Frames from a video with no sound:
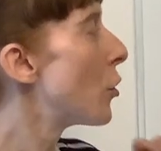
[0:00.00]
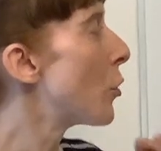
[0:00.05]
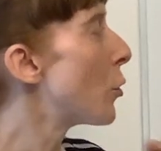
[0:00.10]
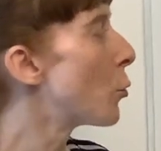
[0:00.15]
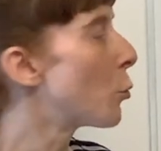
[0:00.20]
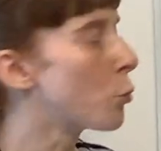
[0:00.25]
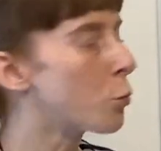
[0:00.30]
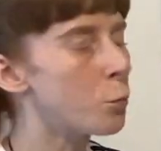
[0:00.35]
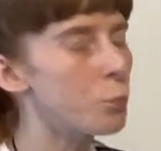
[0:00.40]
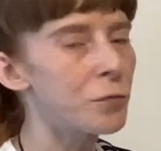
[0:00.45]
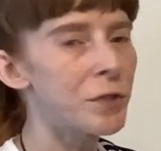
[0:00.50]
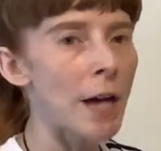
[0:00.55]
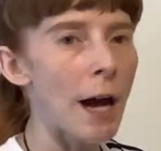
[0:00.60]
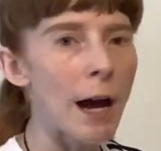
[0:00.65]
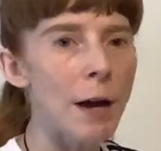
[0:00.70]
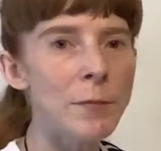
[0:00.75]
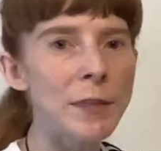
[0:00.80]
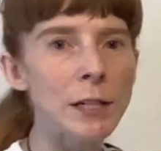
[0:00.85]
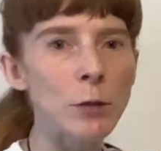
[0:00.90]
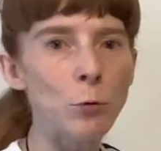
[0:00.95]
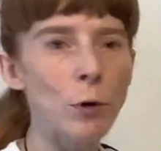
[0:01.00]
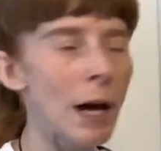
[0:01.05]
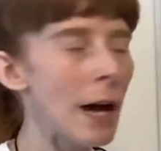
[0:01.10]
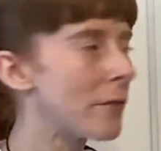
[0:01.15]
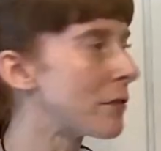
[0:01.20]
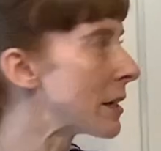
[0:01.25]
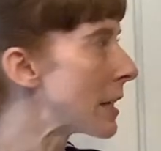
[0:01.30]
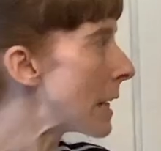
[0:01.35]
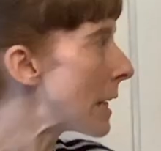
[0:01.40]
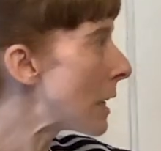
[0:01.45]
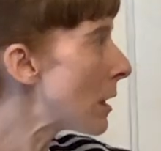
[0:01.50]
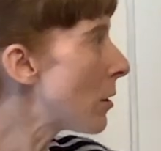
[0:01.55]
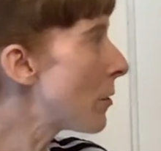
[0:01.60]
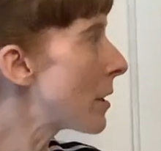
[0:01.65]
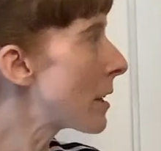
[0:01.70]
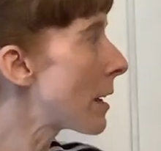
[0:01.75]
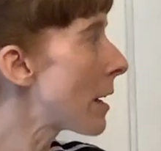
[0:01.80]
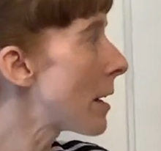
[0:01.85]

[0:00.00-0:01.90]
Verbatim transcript: The time that it will have an E on the